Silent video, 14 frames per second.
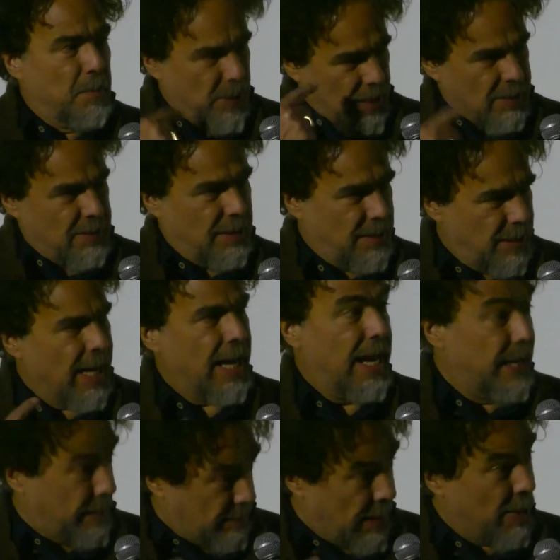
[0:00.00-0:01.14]
But it's,
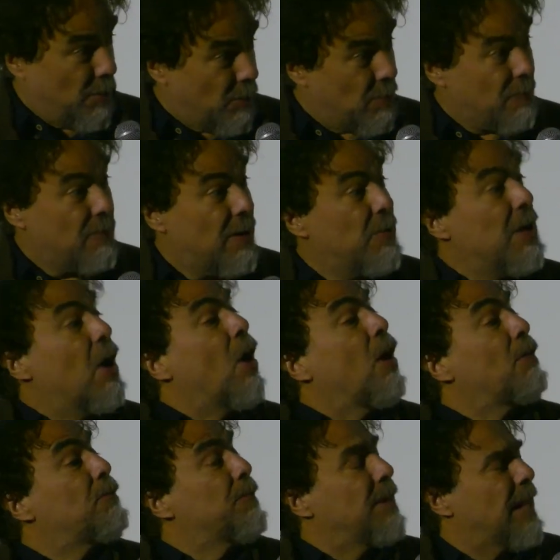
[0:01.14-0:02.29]
again, another very
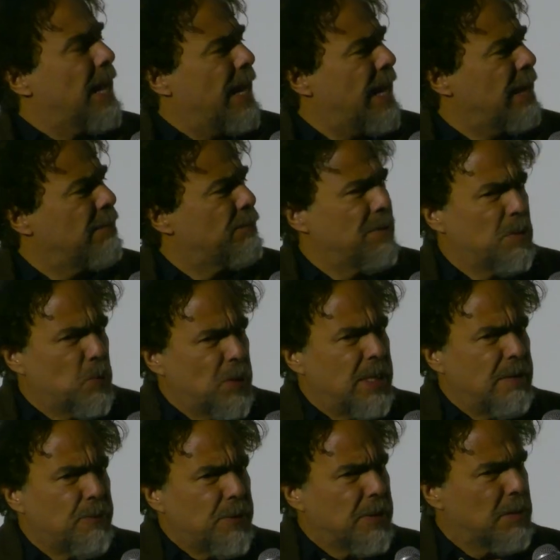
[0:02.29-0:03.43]
often kind of thing
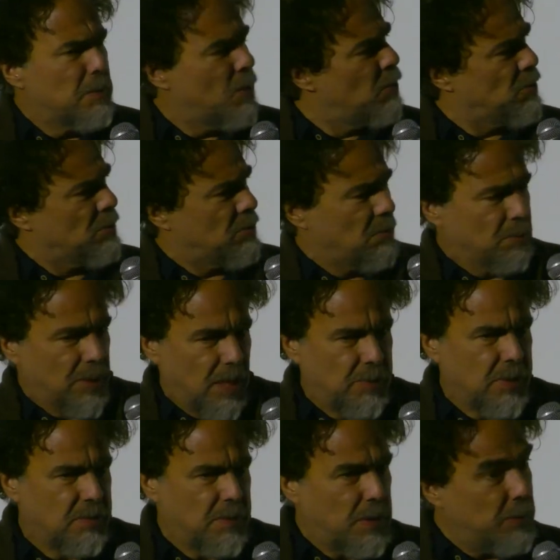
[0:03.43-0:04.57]
with different emotions.
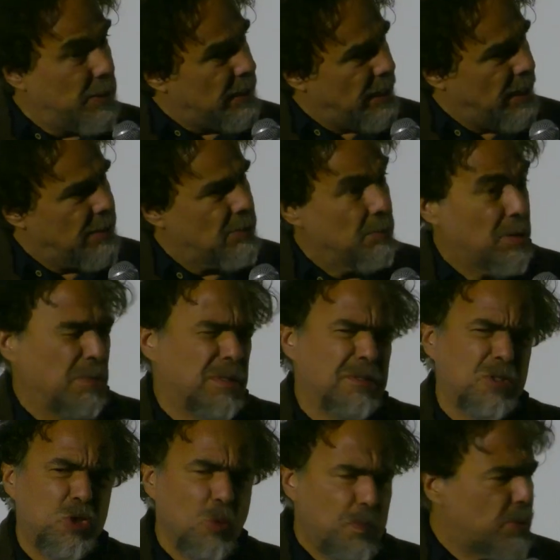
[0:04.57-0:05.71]
Sometimes it's very intense,
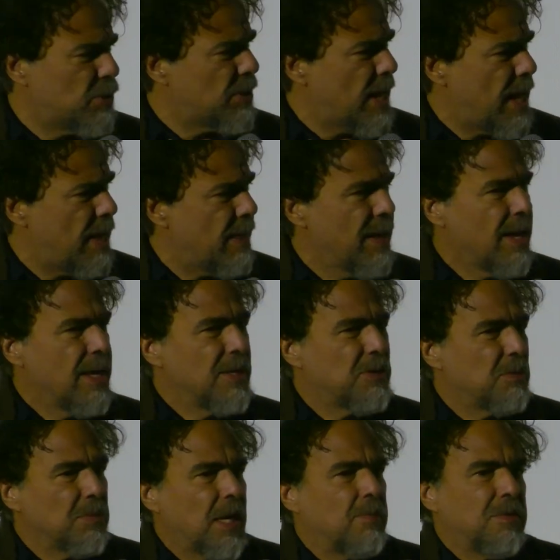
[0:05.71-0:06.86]
sometimes it's super sad,
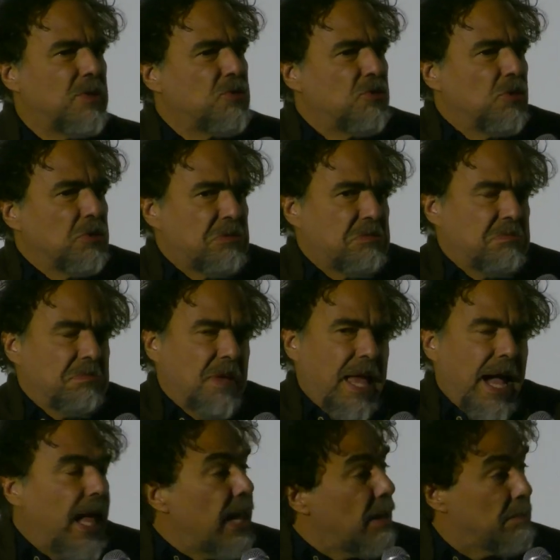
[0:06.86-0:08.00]
sometimes it's just
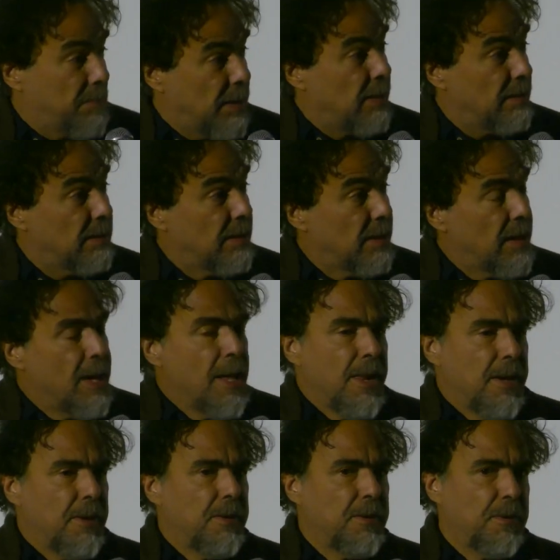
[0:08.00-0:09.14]
calming,
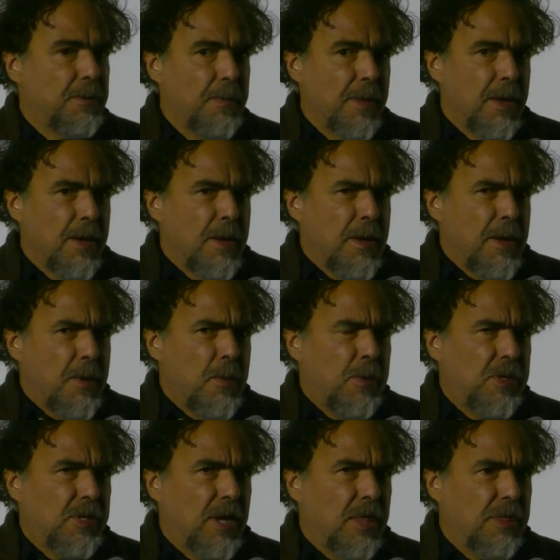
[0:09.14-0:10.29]
you know,
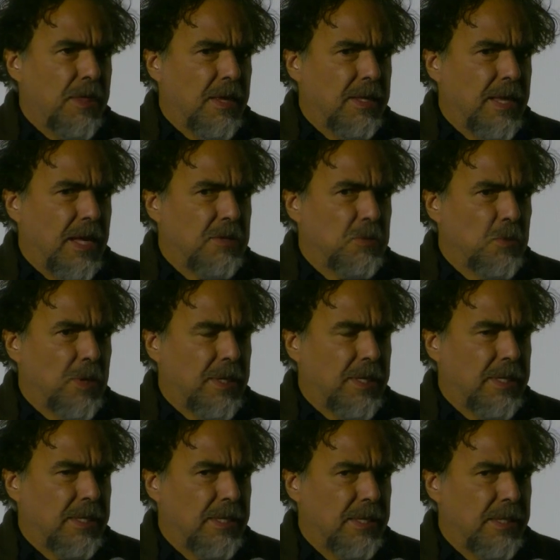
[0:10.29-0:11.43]
which I think that's what